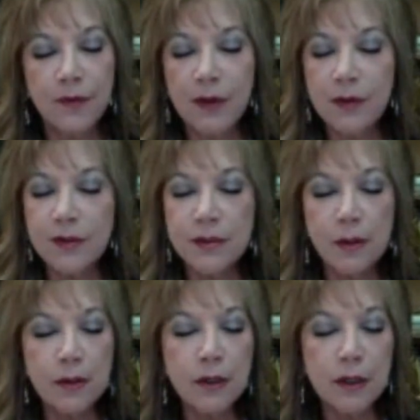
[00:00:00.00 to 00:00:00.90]
Feels
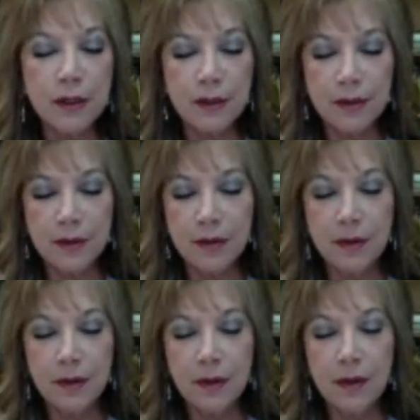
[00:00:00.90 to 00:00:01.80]
so good.
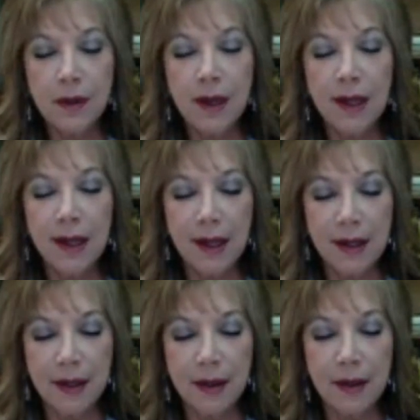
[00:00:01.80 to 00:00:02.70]
I
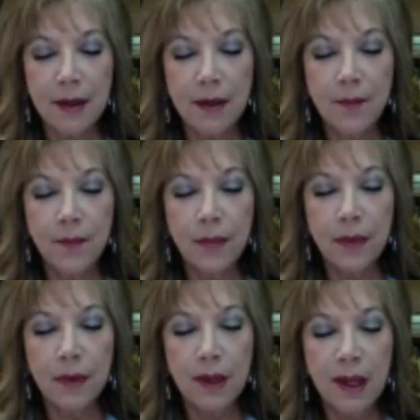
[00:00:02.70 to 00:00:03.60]
get it.
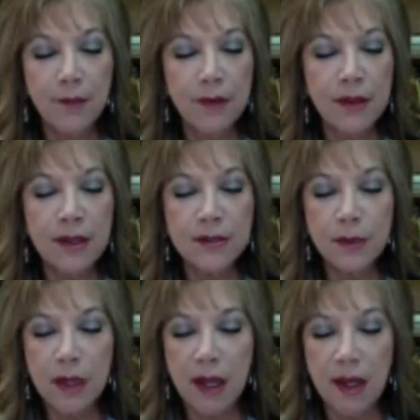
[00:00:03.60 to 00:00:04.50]
Everything
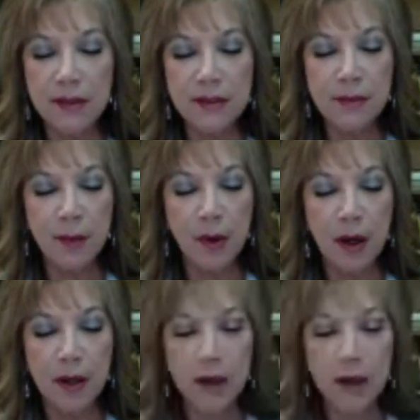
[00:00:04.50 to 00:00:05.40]
is relaxed in my
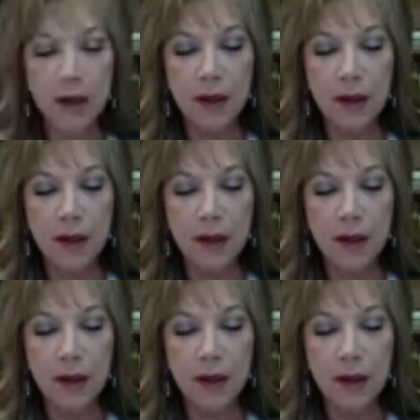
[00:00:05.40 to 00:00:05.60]
body.